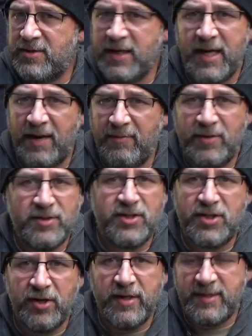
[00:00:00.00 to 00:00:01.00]
And again, there's
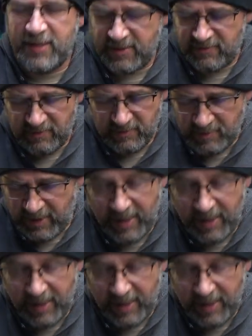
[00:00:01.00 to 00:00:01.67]
36 of them.